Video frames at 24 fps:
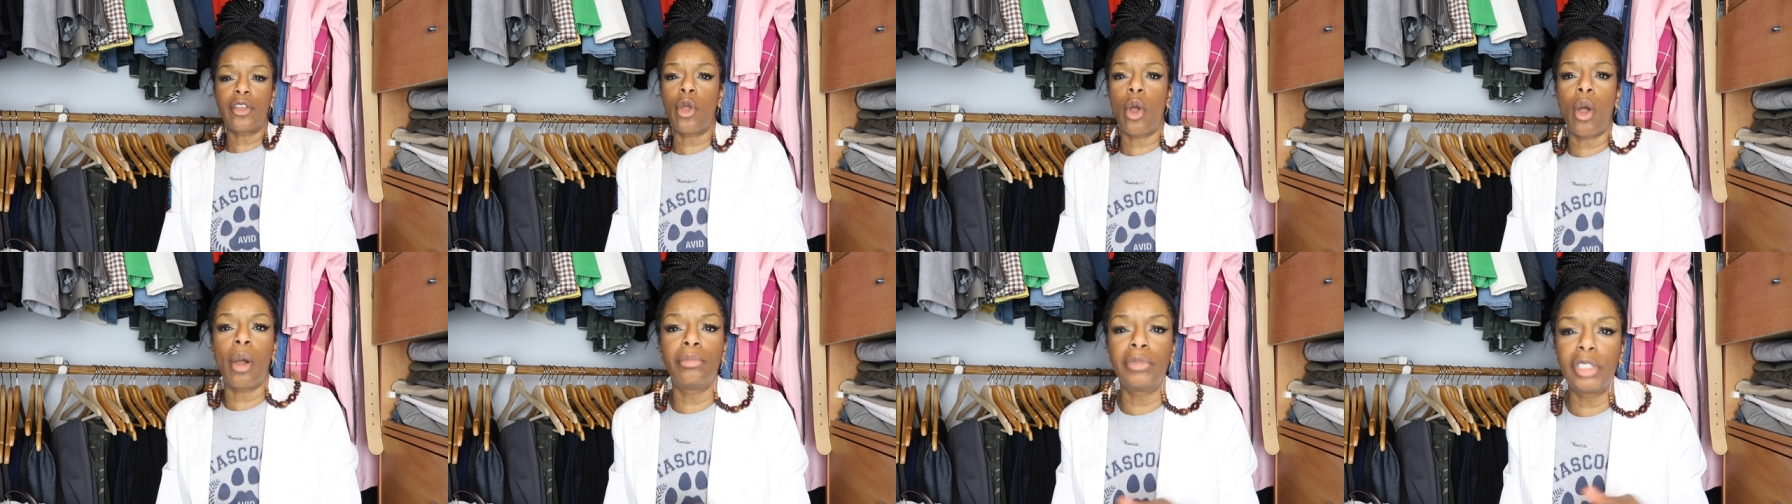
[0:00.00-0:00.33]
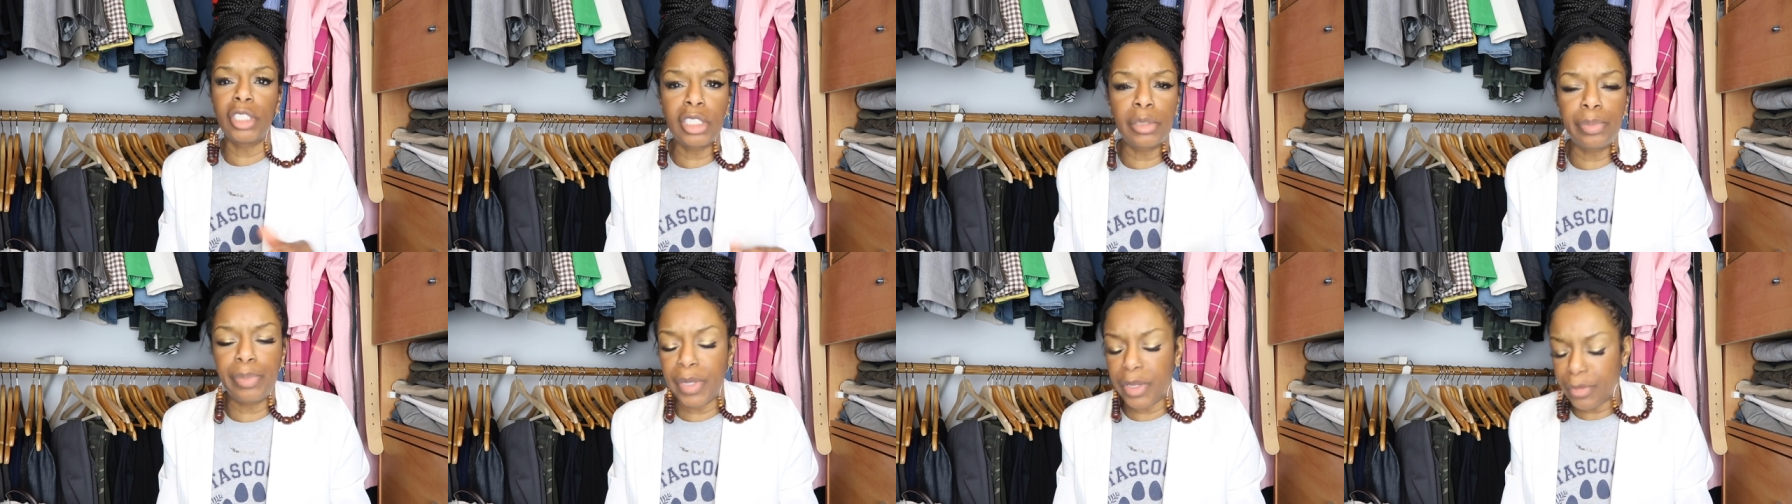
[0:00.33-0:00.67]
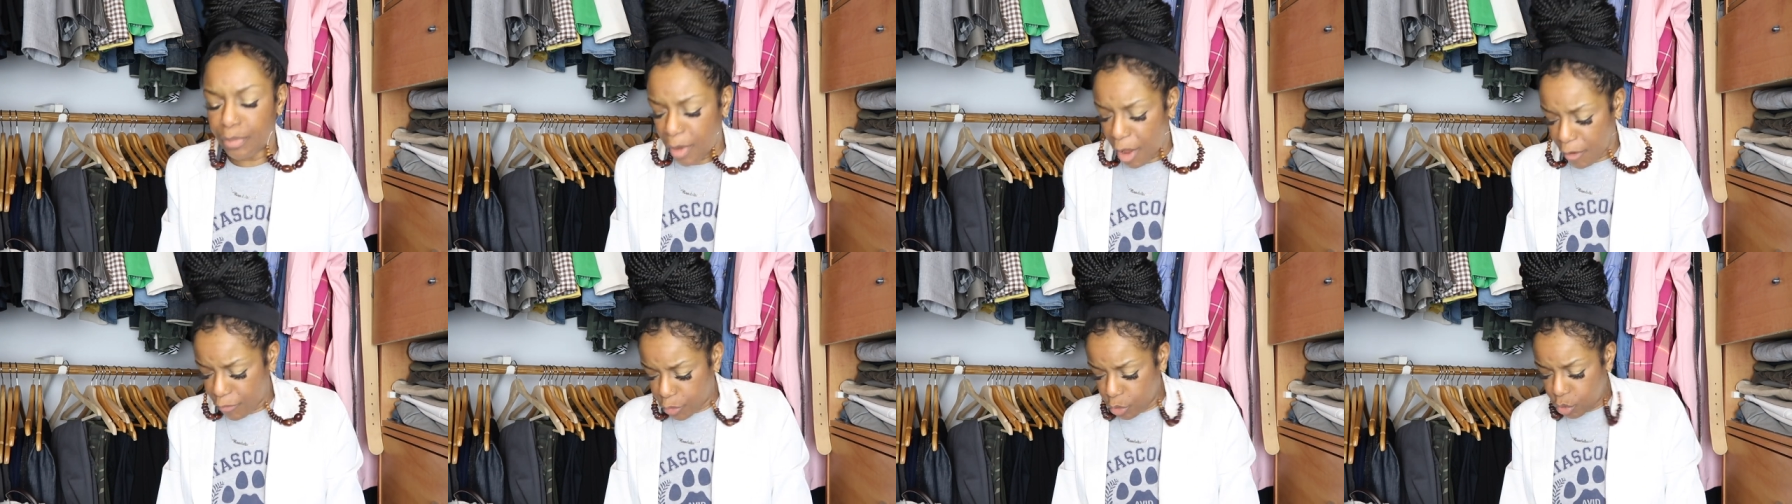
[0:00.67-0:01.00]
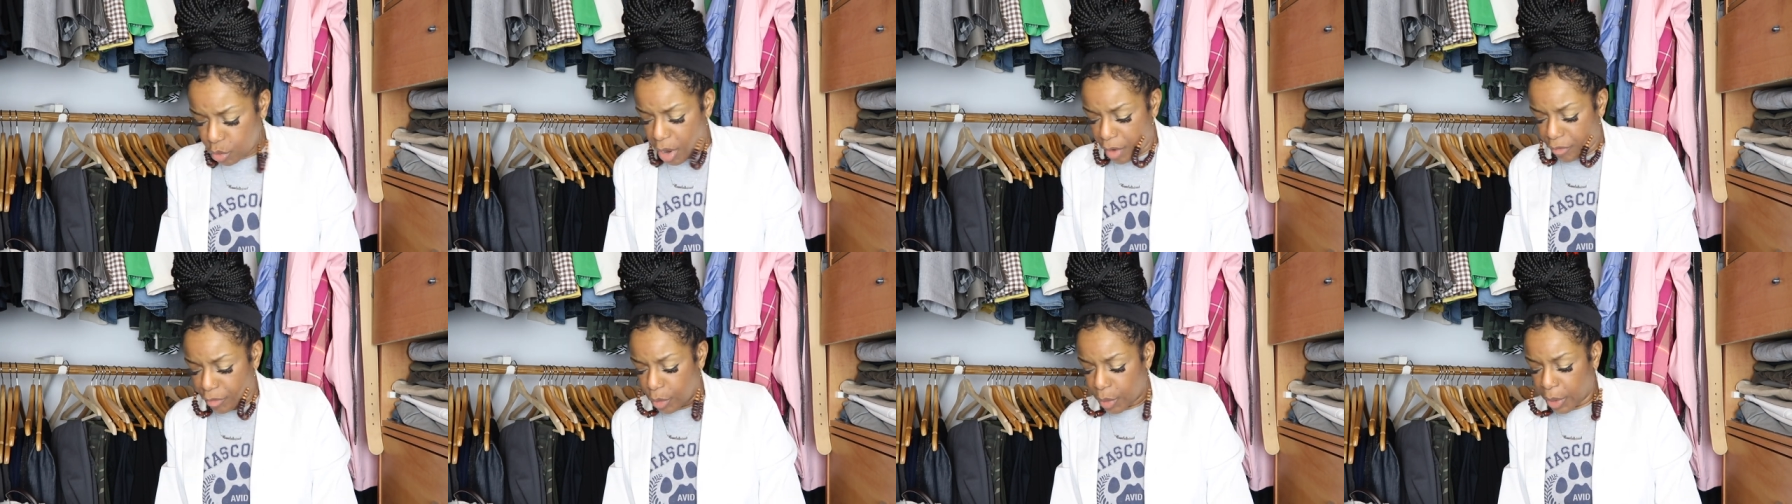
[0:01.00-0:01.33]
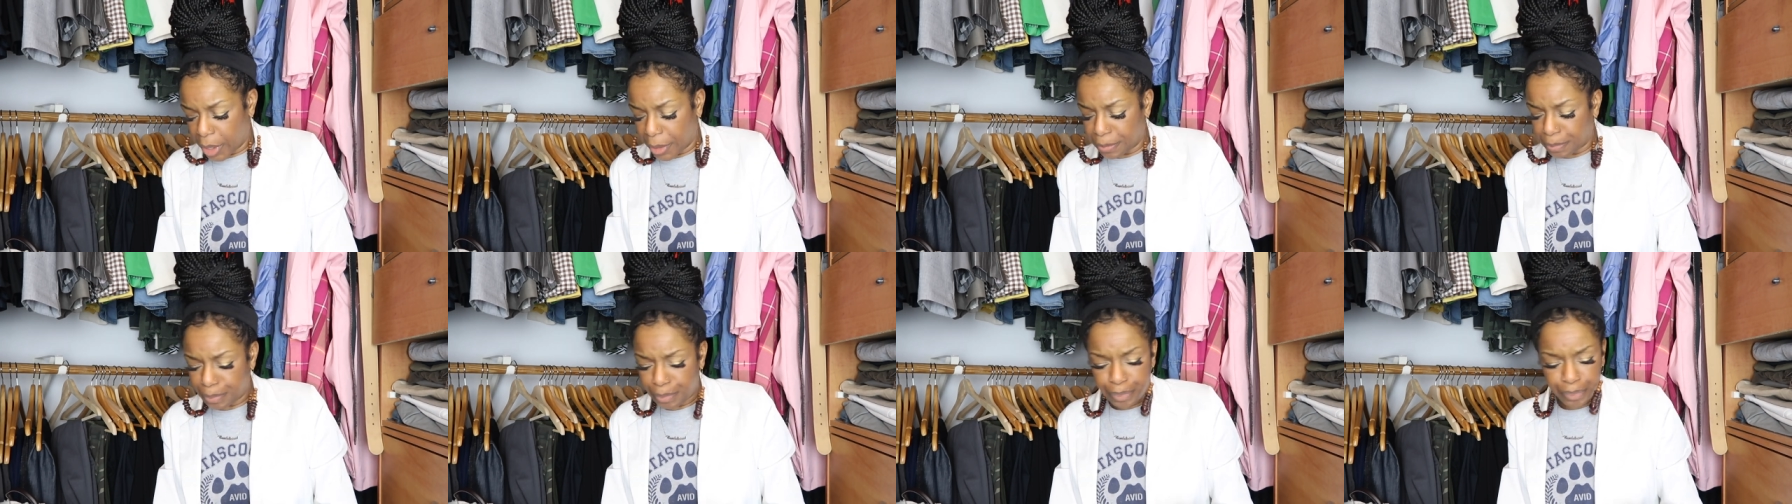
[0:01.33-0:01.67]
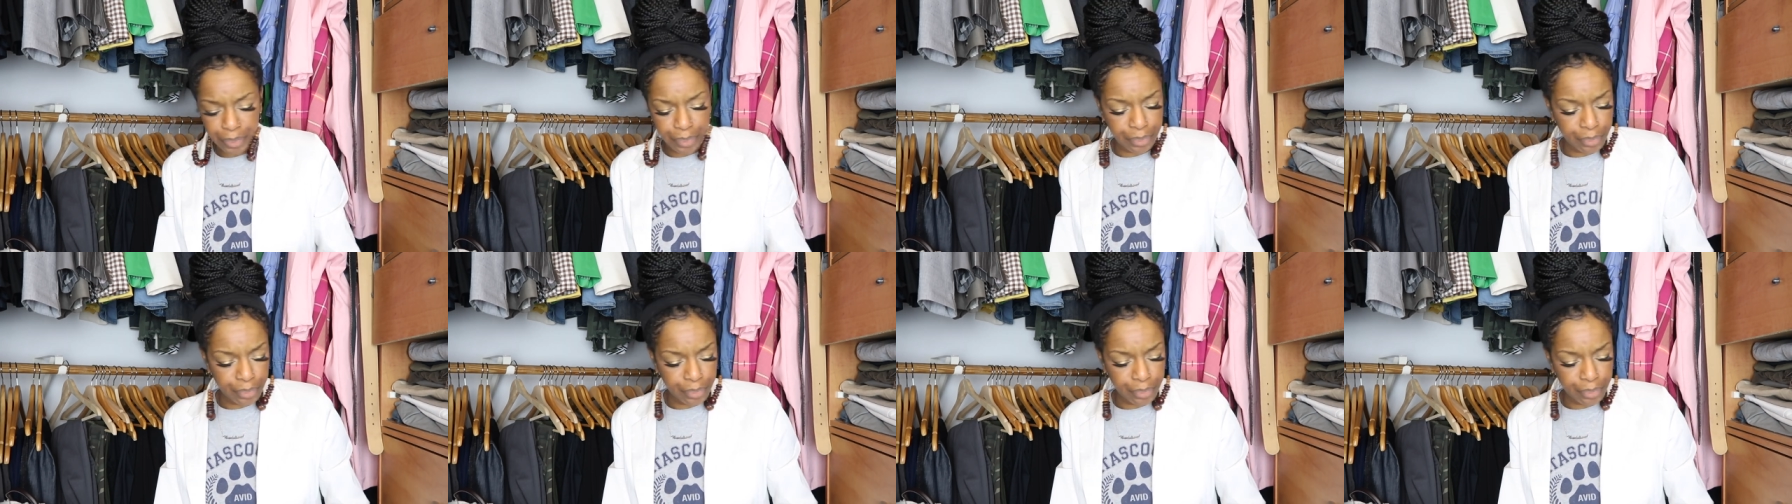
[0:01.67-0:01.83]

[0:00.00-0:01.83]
know I'm just spitting my food everywhere.